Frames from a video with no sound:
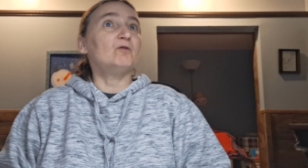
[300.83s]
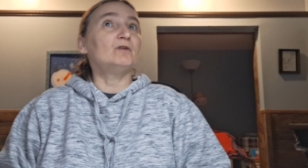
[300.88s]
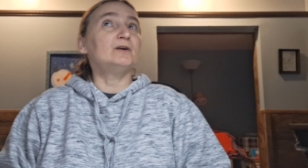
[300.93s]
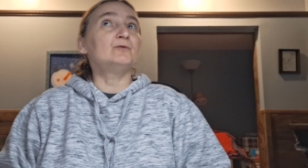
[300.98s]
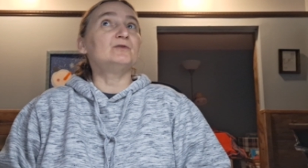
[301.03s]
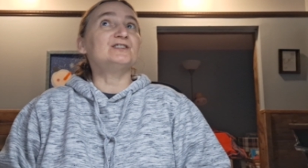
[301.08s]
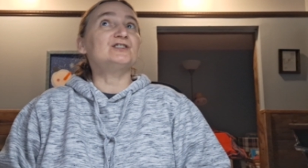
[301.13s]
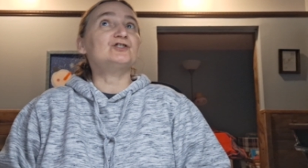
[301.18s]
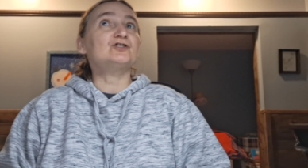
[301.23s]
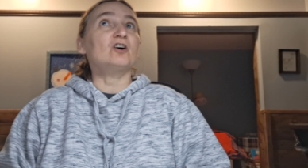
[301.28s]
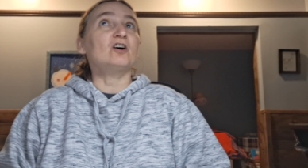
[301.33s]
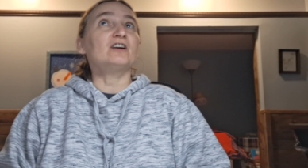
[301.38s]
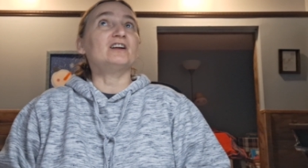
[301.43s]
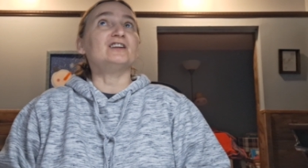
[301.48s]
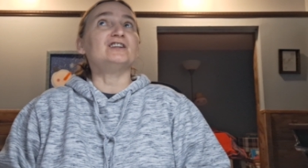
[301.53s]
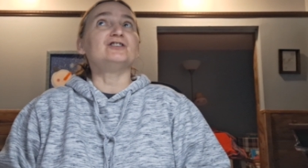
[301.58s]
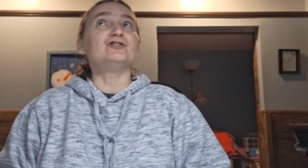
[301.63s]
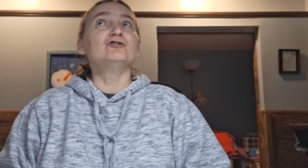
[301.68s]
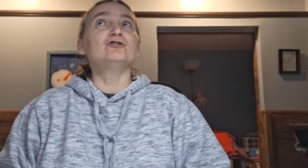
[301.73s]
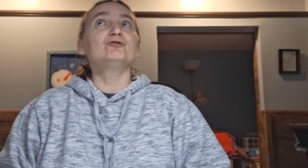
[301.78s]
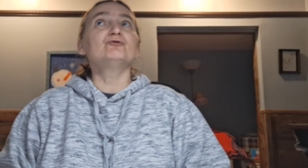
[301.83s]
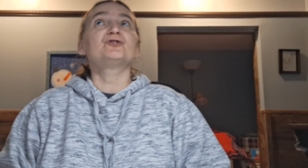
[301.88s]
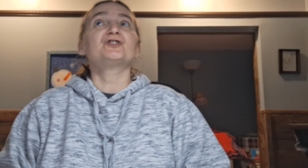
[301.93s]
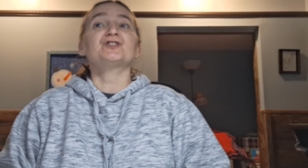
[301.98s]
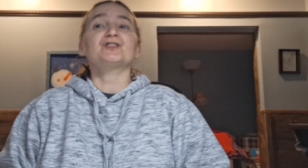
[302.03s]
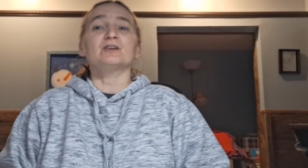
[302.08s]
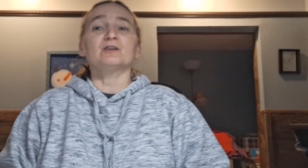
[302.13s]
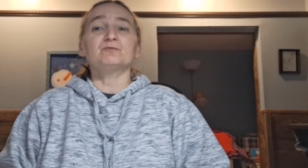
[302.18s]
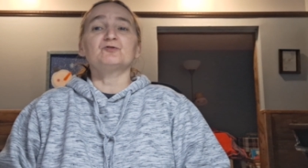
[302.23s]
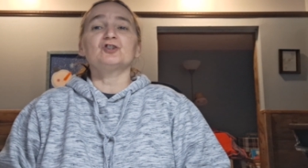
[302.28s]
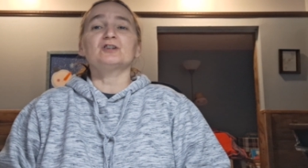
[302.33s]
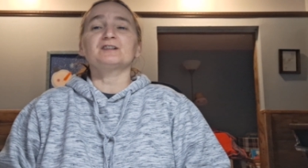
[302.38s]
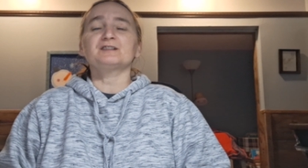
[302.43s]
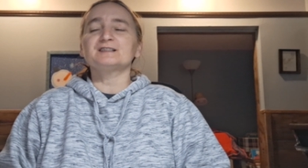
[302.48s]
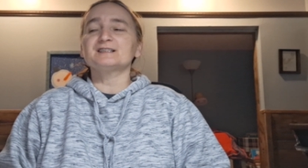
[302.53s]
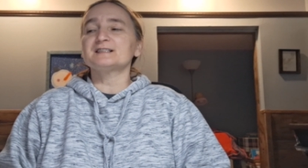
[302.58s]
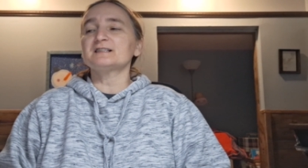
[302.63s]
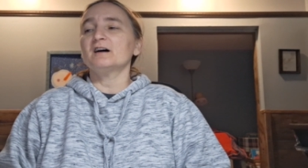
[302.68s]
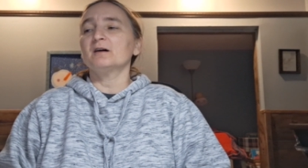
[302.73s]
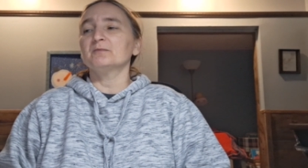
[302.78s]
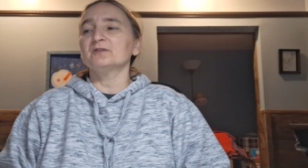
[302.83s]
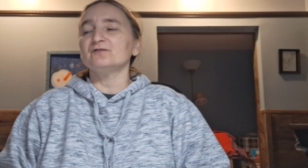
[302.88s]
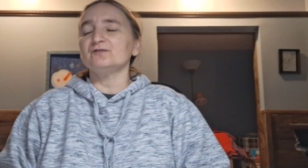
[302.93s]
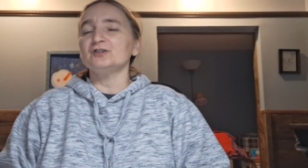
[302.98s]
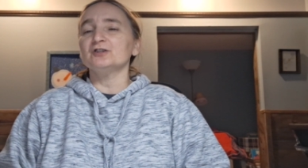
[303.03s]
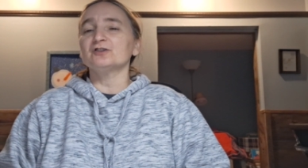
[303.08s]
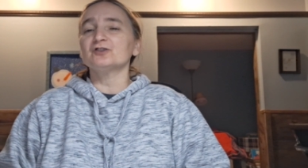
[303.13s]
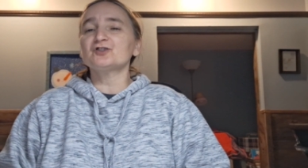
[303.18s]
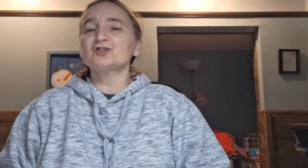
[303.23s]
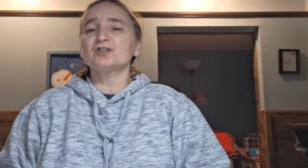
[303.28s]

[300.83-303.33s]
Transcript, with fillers: we would start a new subject this time of year.